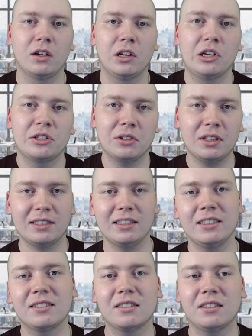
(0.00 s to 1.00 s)
So this
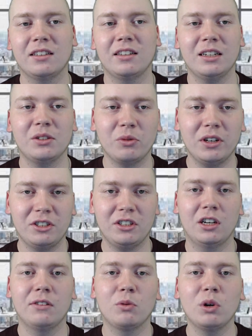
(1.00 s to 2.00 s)
leads us to the next
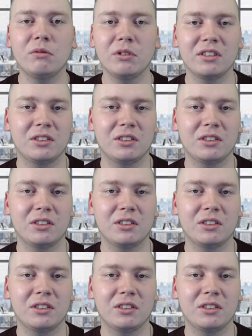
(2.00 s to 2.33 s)
question of what will the